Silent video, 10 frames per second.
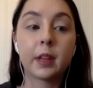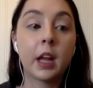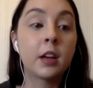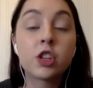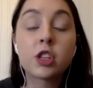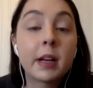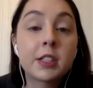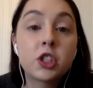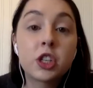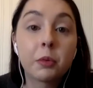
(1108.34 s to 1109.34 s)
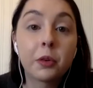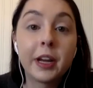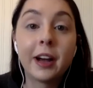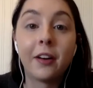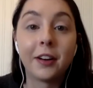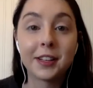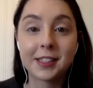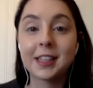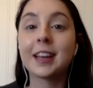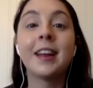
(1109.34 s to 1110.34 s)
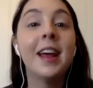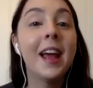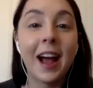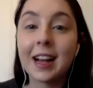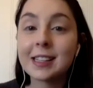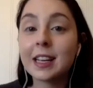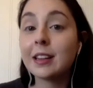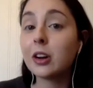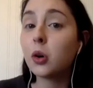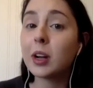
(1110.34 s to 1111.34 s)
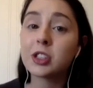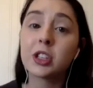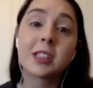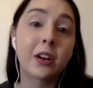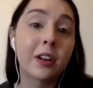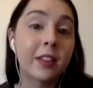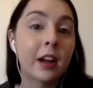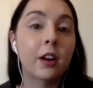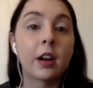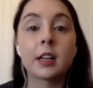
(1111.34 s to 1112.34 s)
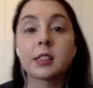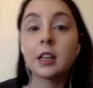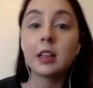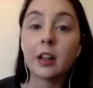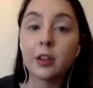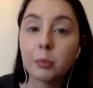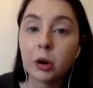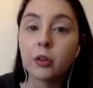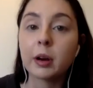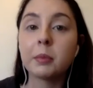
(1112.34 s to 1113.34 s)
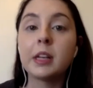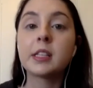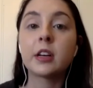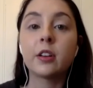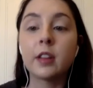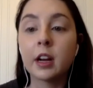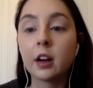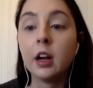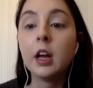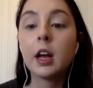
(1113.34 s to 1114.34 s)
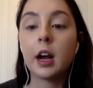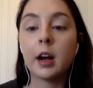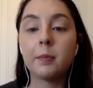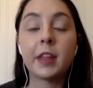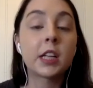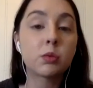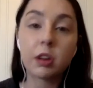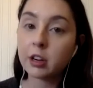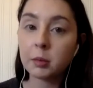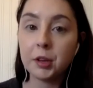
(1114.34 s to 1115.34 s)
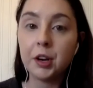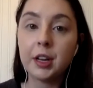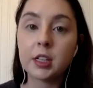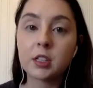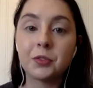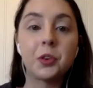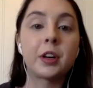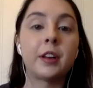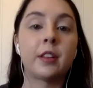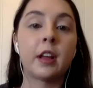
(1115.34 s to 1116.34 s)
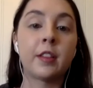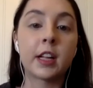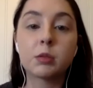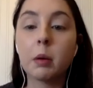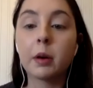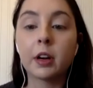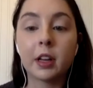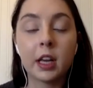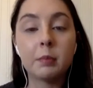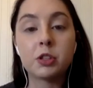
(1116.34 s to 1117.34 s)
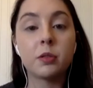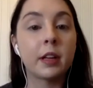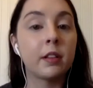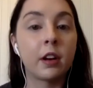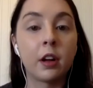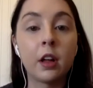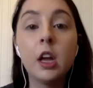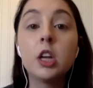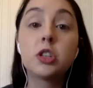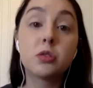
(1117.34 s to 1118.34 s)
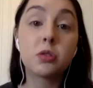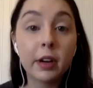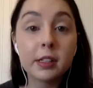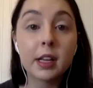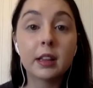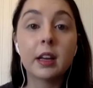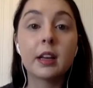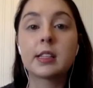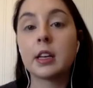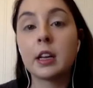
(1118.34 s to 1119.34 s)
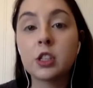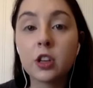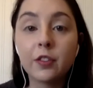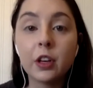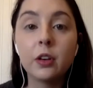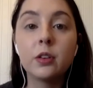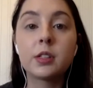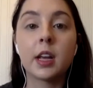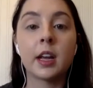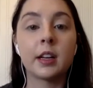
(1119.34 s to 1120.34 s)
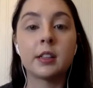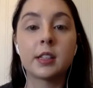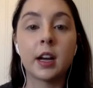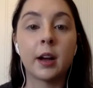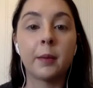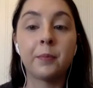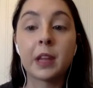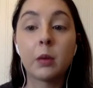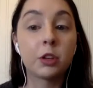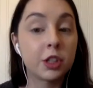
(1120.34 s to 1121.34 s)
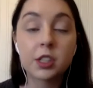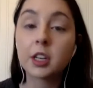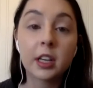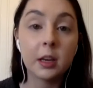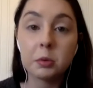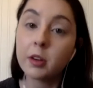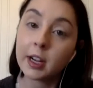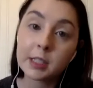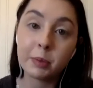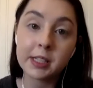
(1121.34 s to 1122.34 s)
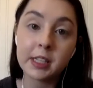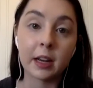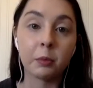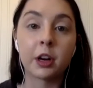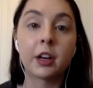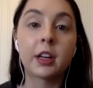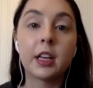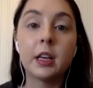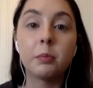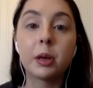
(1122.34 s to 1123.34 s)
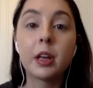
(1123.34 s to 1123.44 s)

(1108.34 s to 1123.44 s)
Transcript: And just messaging Maria honestly, and asking little questions here and there, and asking the other program leads here and there. That's what our community is for, and that's why we're going to keep doing little tutorials like this and interviews, and we're just going to keep you guys busy, and we're going to keep